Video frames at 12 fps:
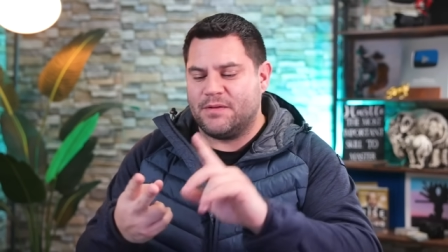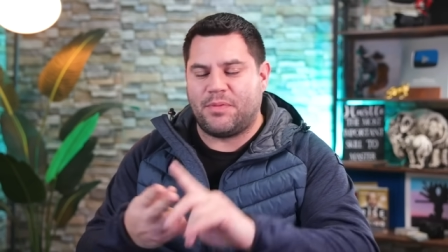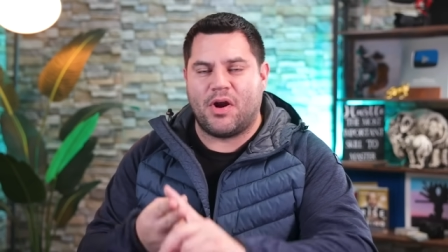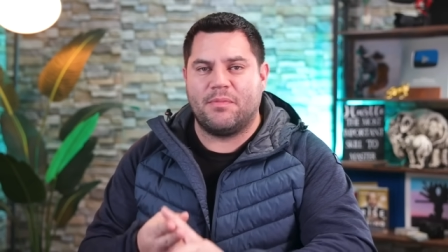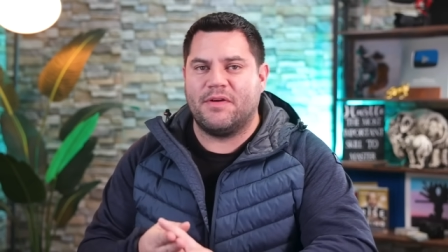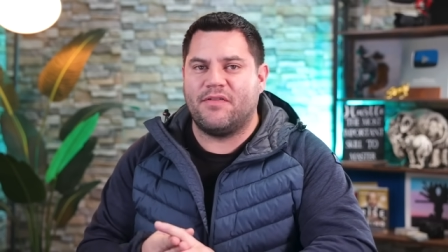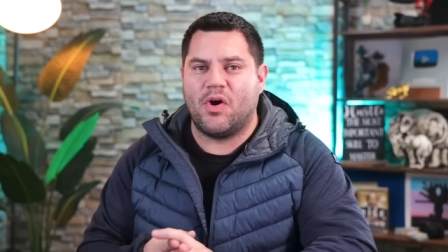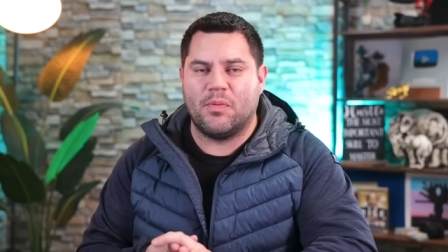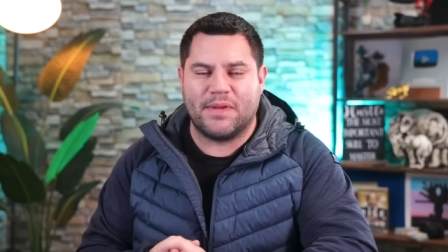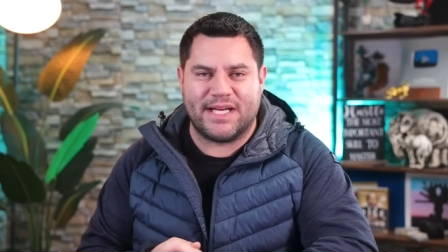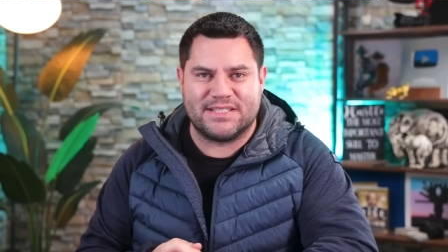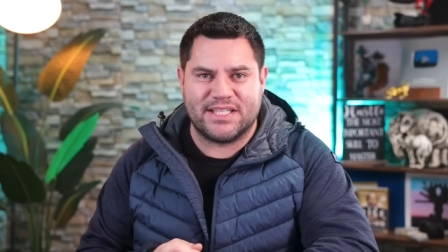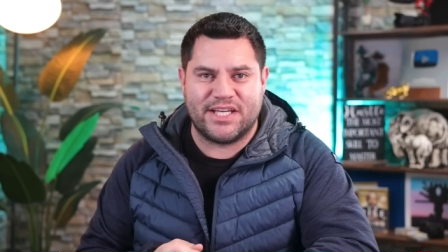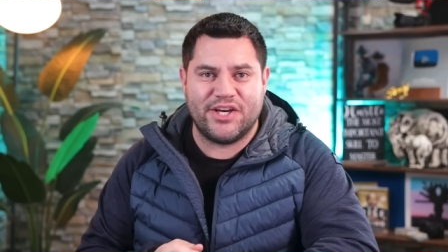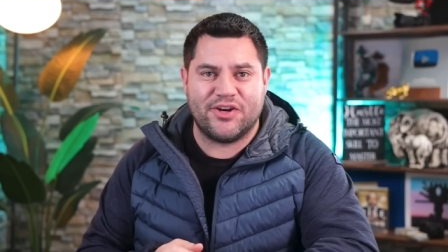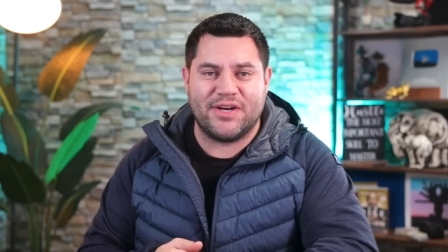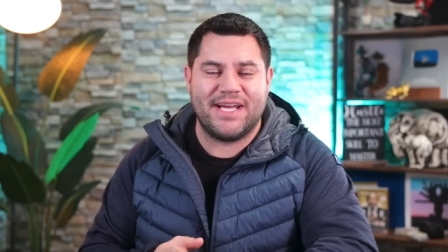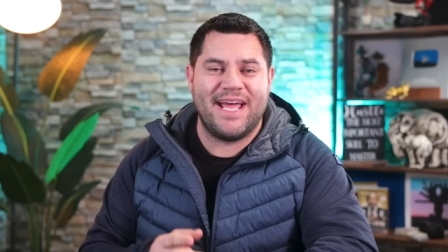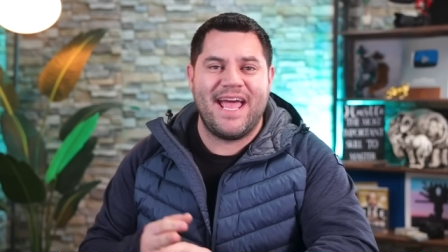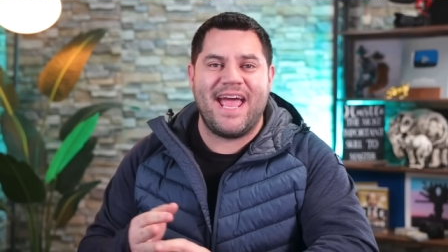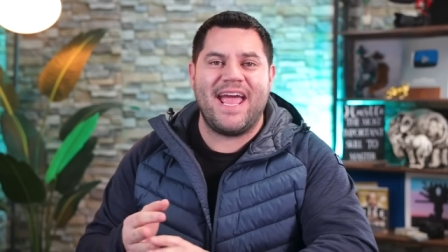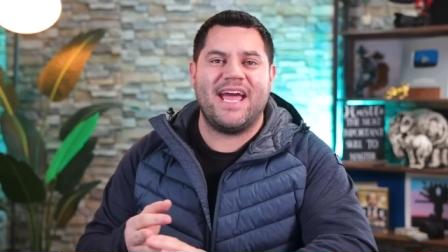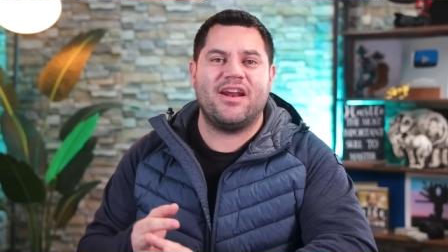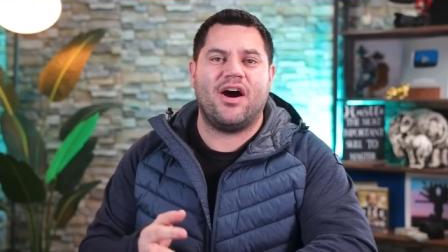Department of Homeland Security,
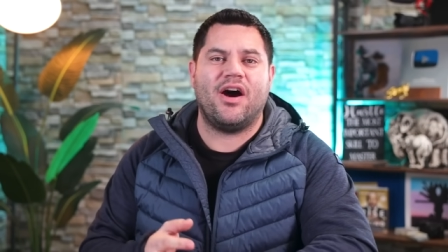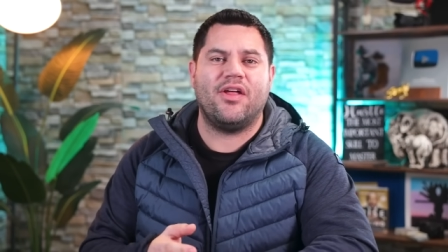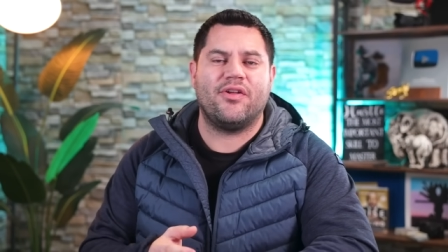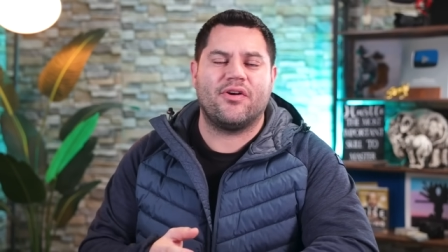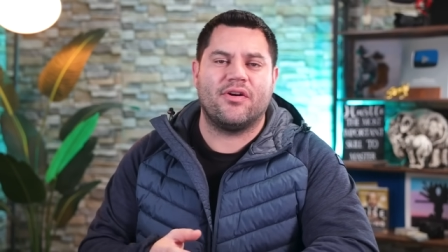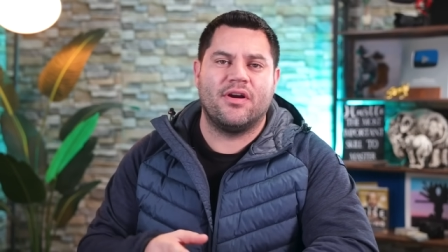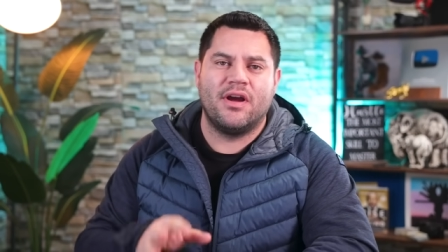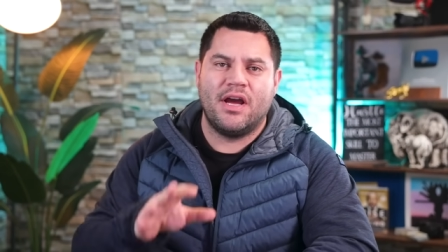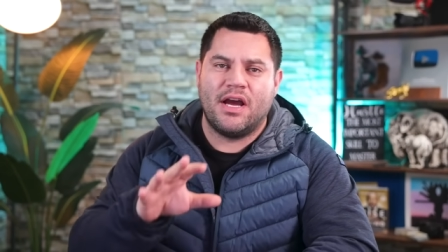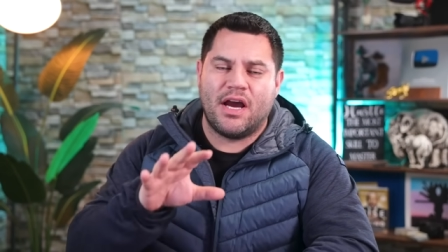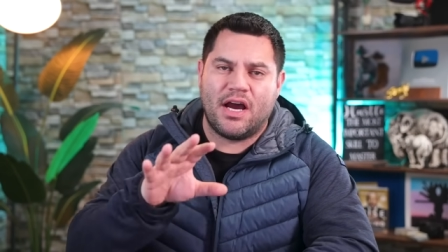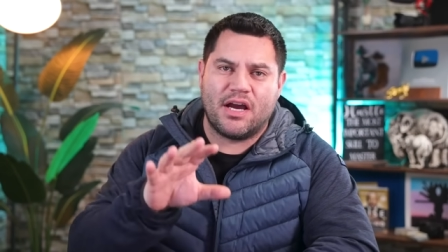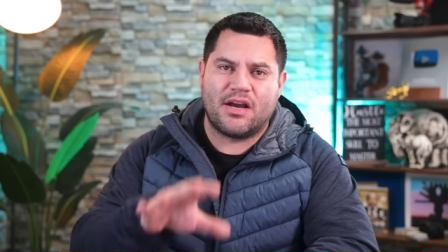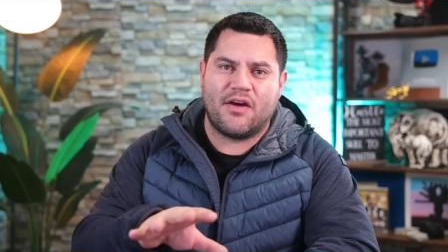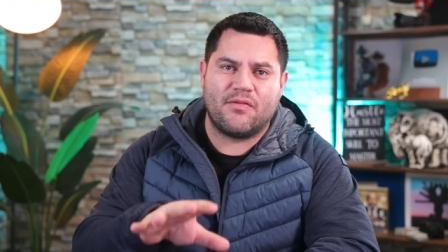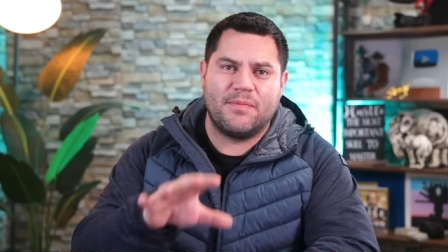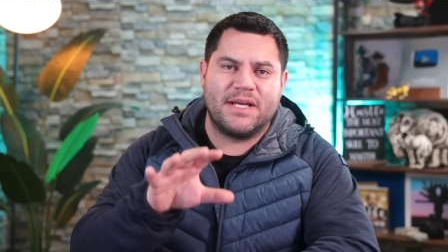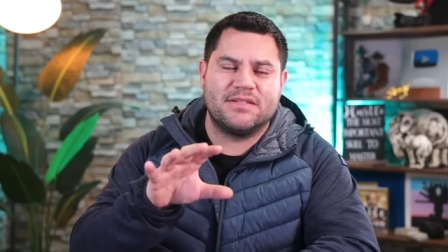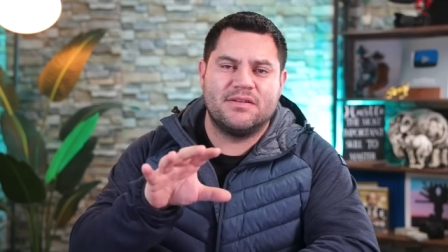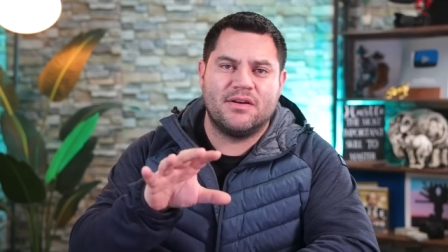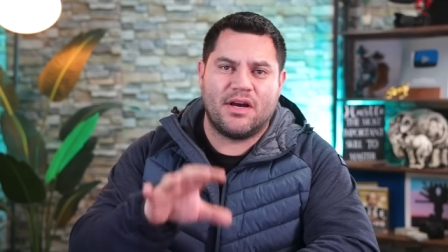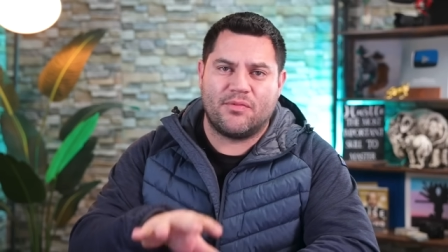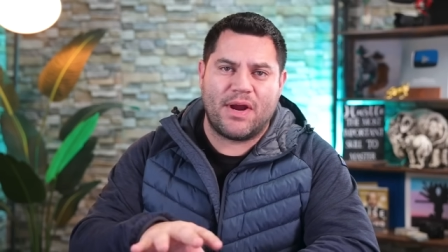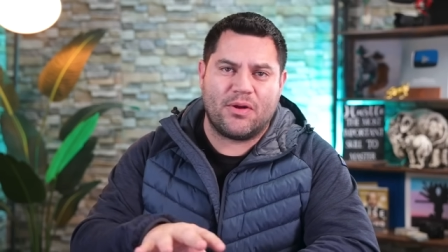and other uh, governments
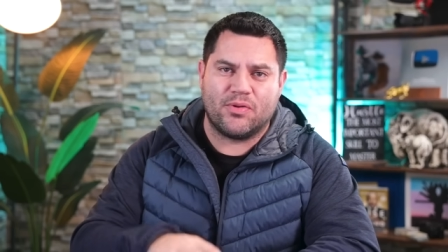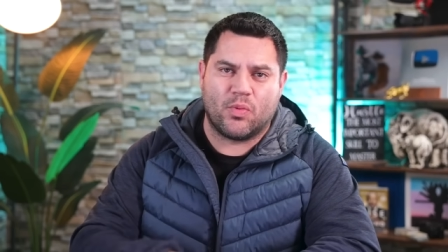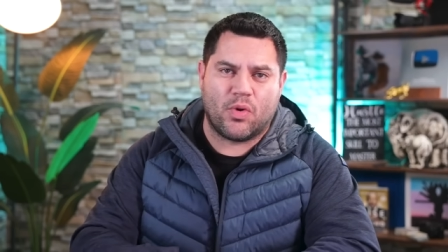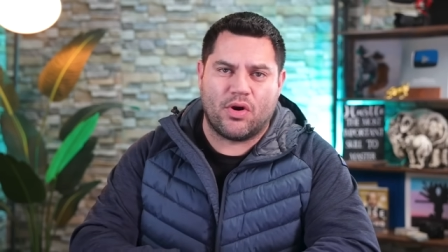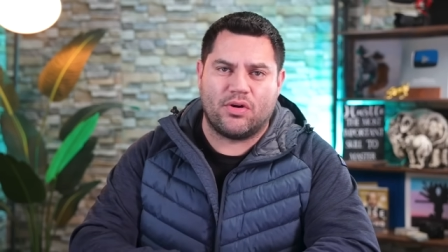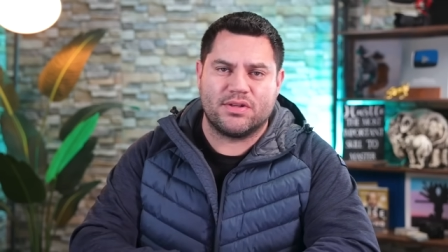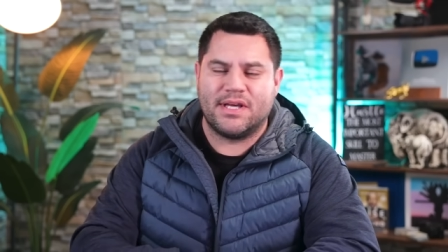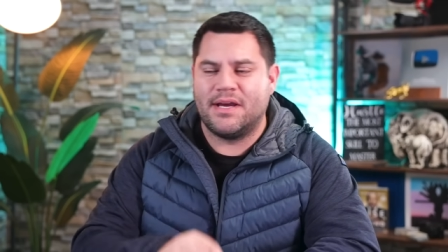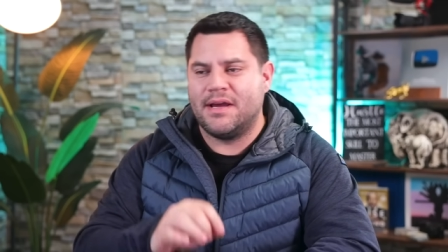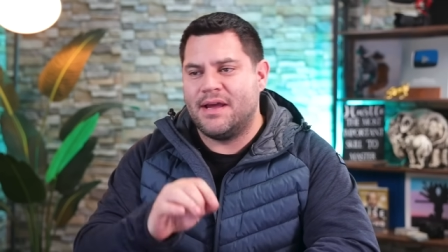around the world.